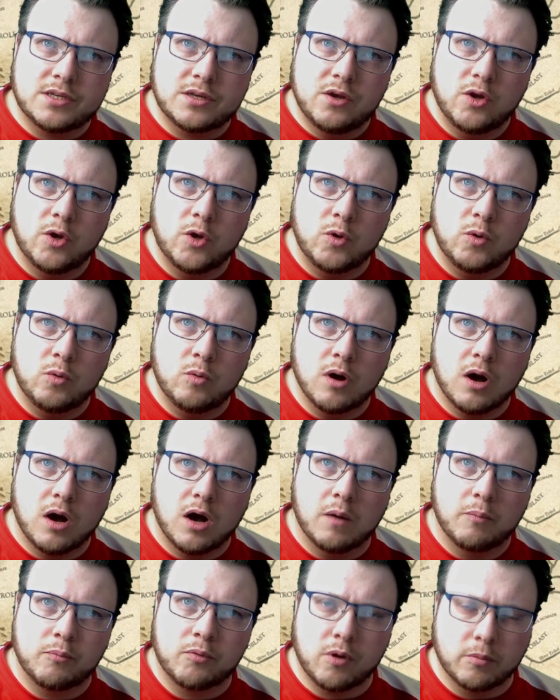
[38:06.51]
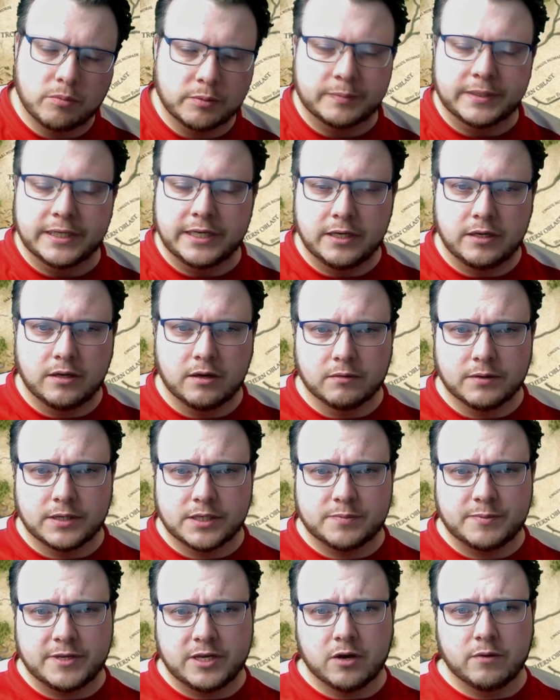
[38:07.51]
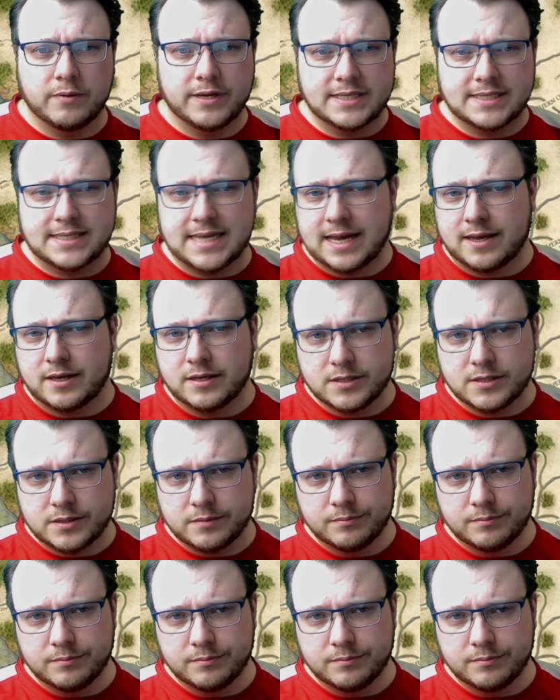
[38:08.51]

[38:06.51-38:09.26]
who are probably going to be going second,